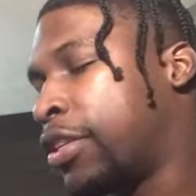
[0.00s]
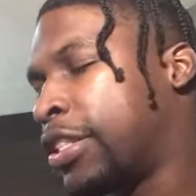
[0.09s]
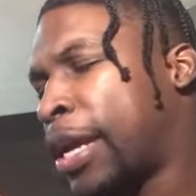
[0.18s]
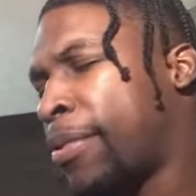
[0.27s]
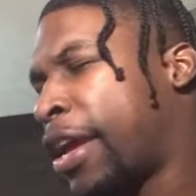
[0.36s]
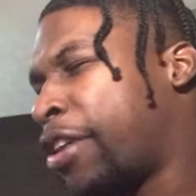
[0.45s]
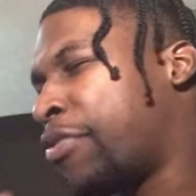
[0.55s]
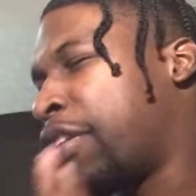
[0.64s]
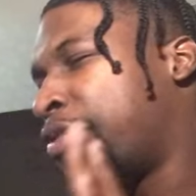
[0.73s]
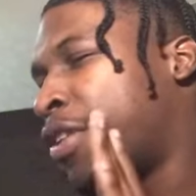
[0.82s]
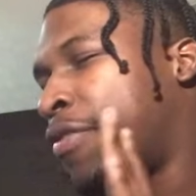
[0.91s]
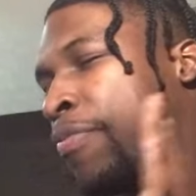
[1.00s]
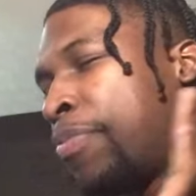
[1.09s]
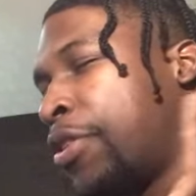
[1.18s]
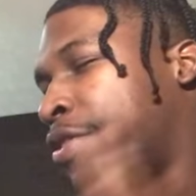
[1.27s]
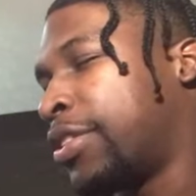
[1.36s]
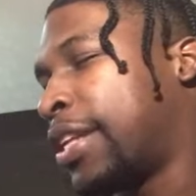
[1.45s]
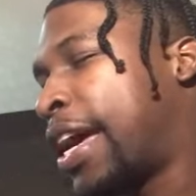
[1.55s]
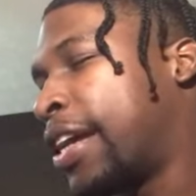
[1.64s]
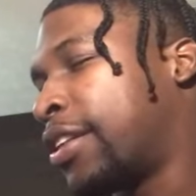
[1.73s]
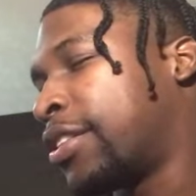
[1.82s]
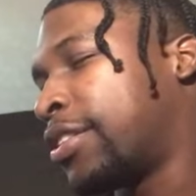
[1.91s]
Just type in like Greenruff pure
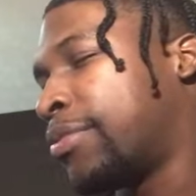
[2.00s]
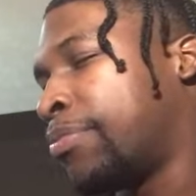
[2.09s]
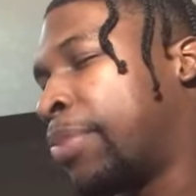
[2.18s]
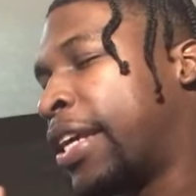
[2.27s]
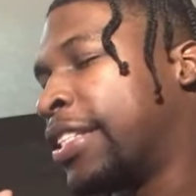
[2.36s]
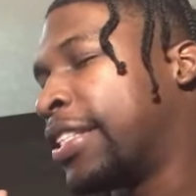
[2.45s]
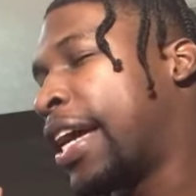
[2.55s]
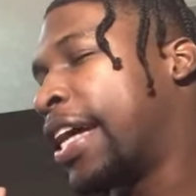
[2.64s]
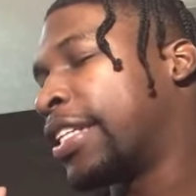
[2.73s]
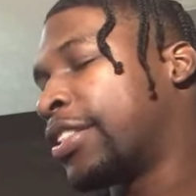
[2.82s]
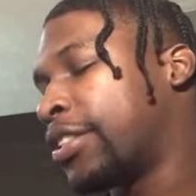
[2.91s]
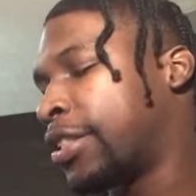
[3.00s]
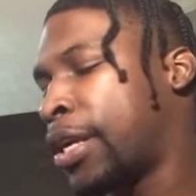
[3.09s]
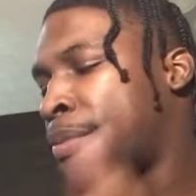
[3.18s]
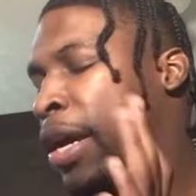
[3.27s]
stats, base stats.